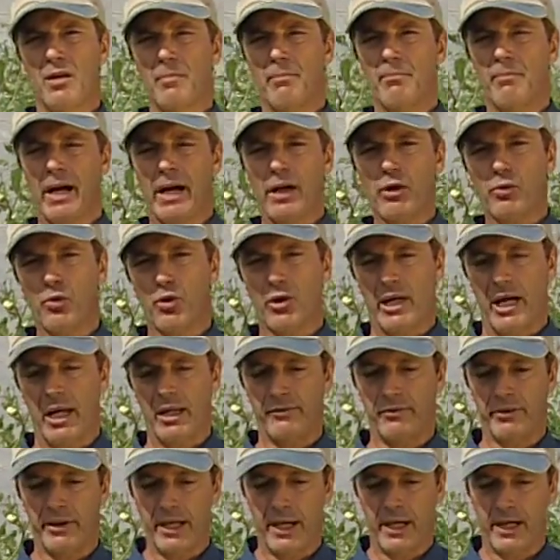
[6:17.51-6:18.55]
micro
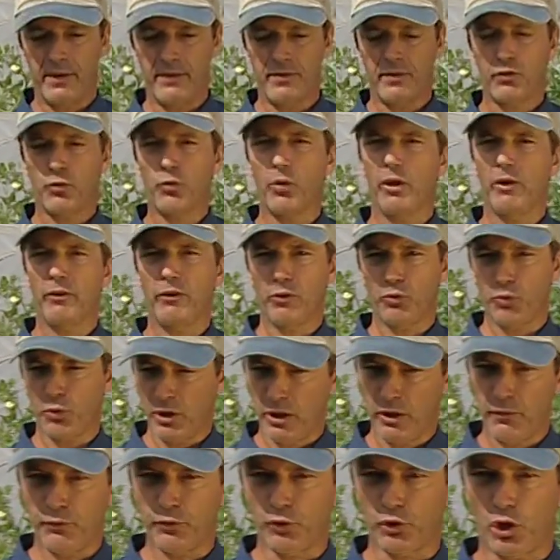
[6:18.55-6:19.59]
galvanized,
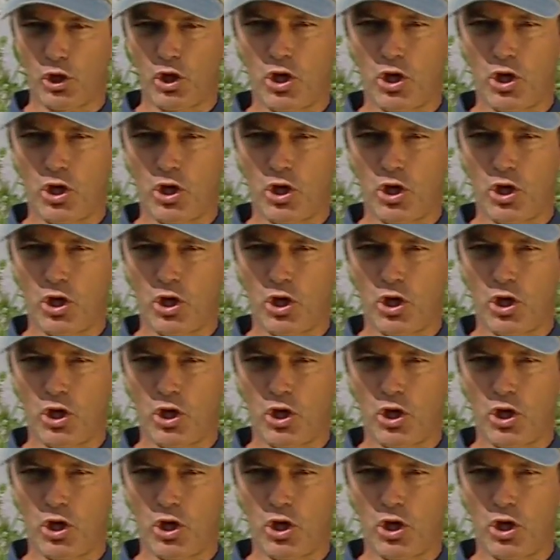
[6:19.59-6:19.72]
20 foot